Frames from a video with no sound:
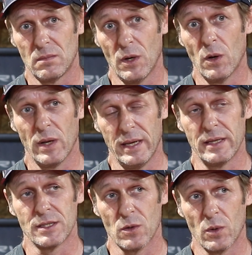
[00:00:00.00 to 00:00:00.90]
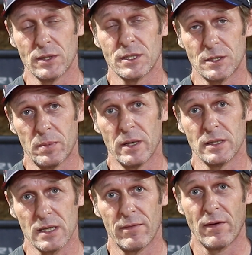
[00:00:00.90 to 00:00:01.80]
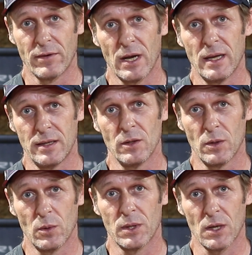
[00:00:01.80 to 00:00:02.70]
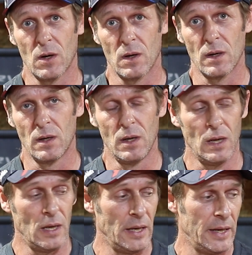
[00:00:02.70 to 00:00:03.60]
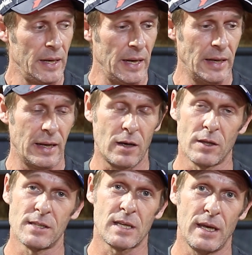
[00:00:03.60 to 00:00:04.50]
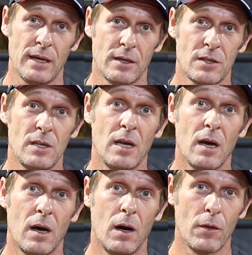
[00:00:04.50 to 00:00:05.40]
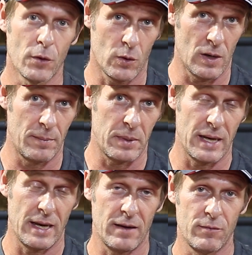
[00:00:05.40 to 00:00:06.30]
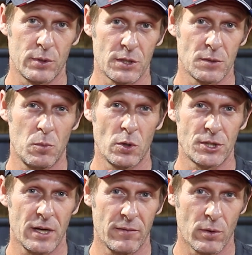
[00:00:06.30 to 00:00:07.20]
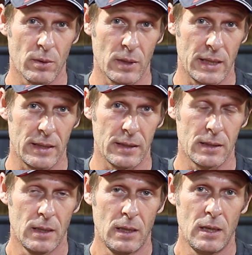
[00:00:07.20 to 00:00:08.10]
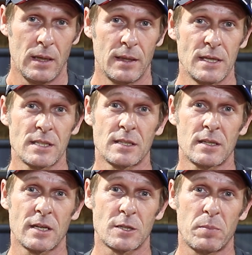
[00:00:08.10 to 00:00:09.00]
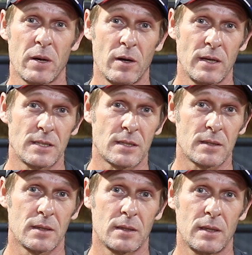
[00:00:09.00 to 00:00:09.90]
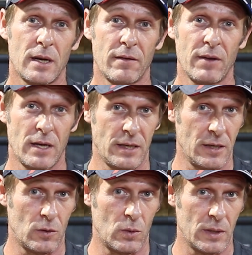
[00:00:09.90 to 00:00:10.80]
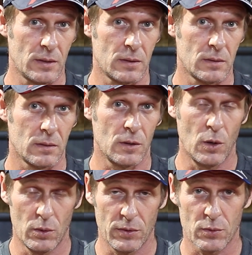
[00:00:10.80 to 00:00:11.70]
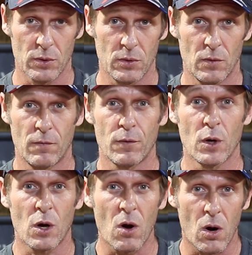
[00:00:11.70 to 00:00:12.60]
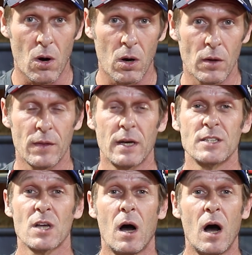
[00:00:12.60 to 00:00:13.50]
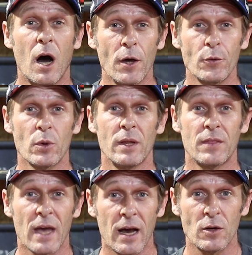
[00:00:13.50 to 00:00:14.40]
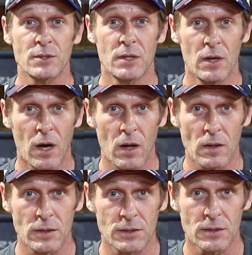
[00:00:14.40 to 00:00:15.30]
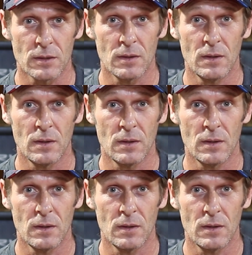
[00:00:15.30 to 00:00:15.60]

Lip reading: No, it is the worst experience I've ever had dealing with the car. And now let's get into the other gripe I have, which is more Chevy related. This is an experience that I've had to deal with going through for a car that is $100,000.